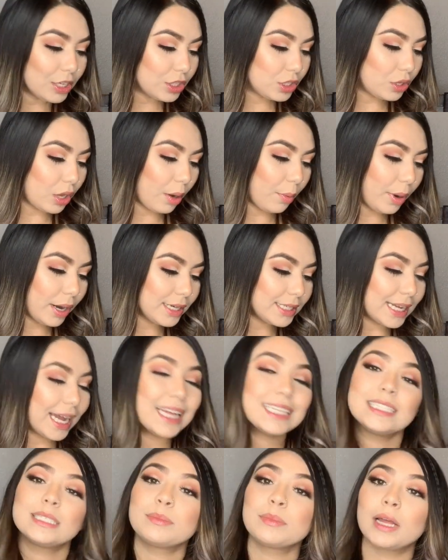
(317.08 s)
So I wanted to
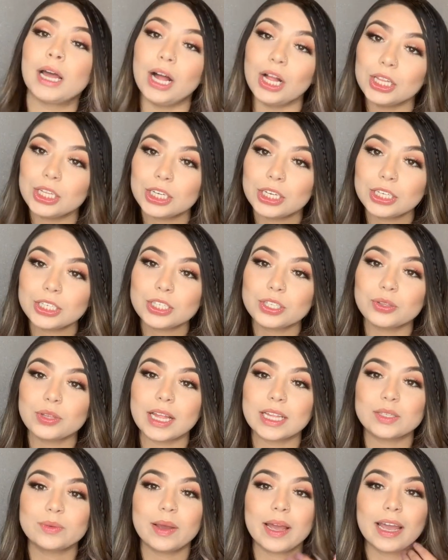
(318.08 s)
add some colors. So
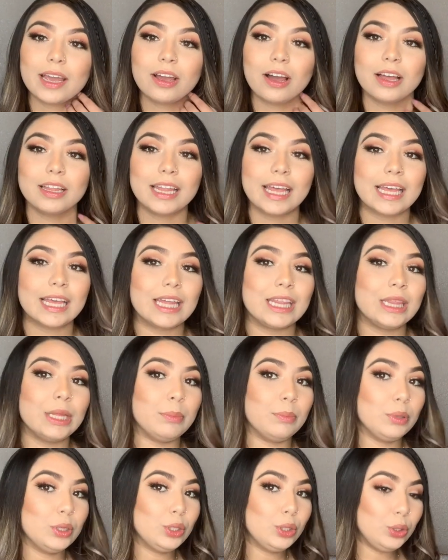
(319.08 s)
that's why I got like the
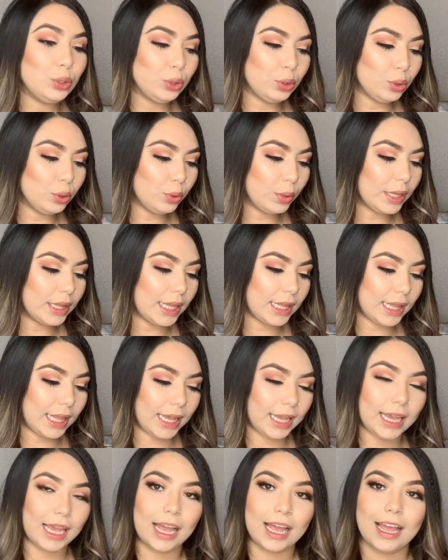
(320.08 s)
blue, and then
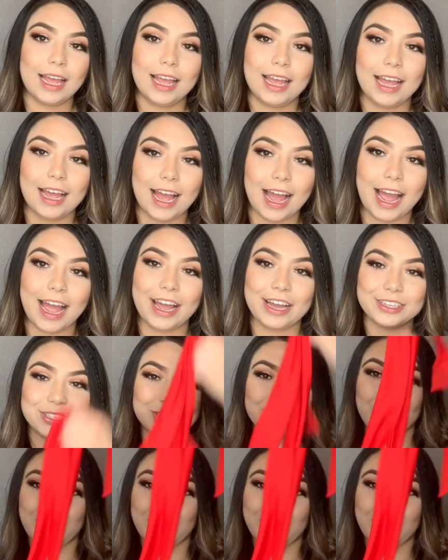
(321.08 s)
like I also